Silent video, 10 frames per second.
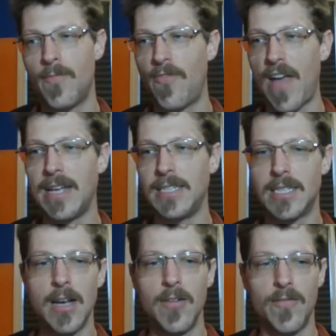phase
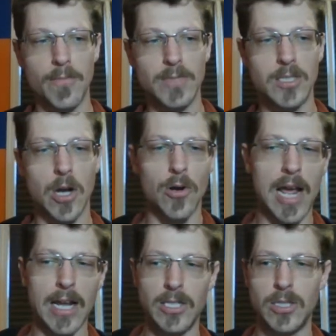from Stone
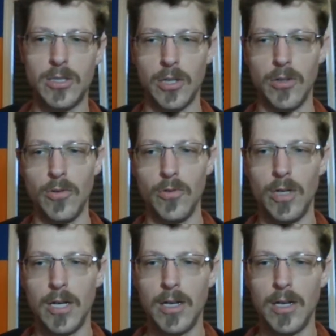Age to